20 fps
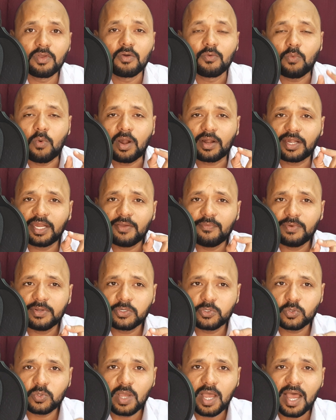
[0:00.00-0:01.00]
Whatever
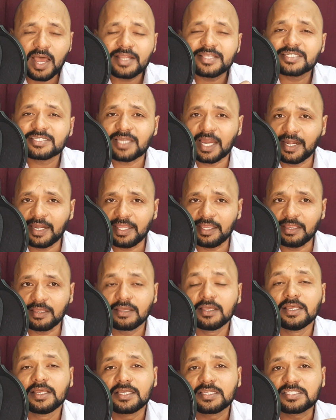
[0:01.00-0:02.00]
you are studying,
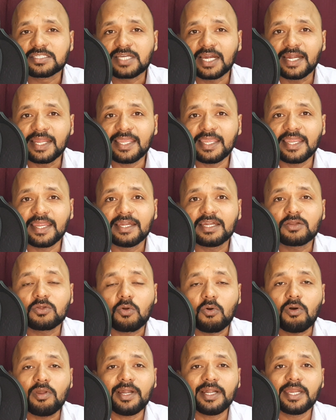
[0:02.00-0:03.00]
study it
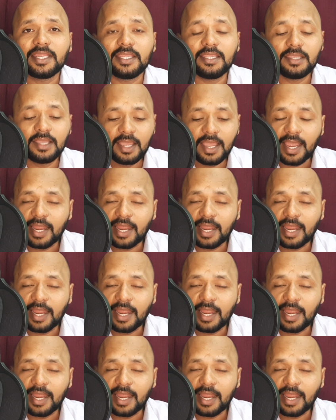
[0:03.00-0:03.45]
quality,